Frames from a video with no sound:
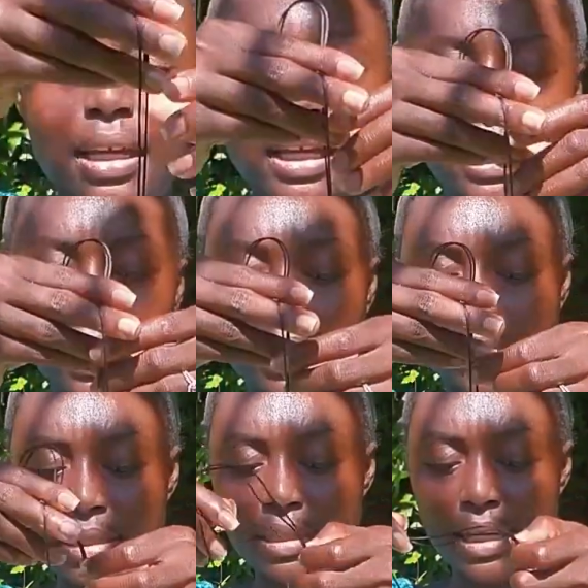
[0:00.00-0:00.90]

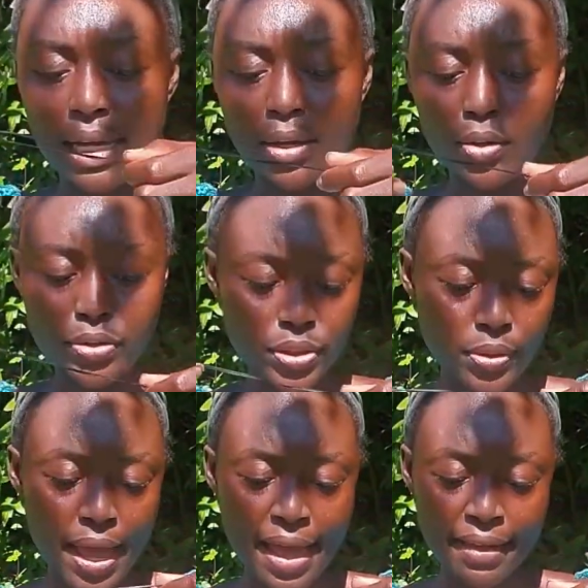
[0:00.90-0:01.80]
And I
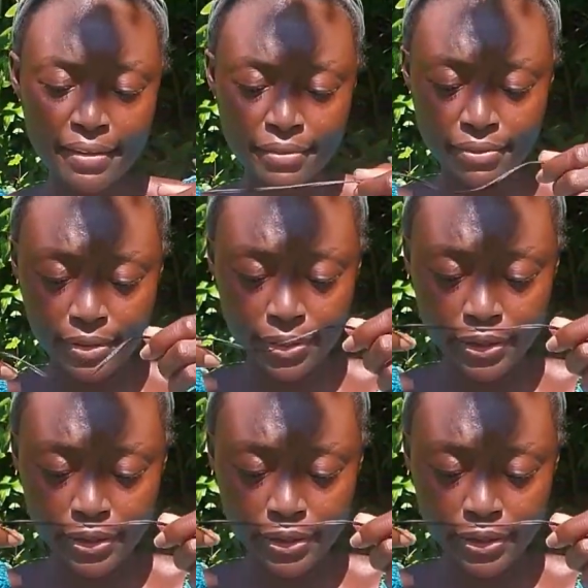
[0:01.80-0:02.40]
also have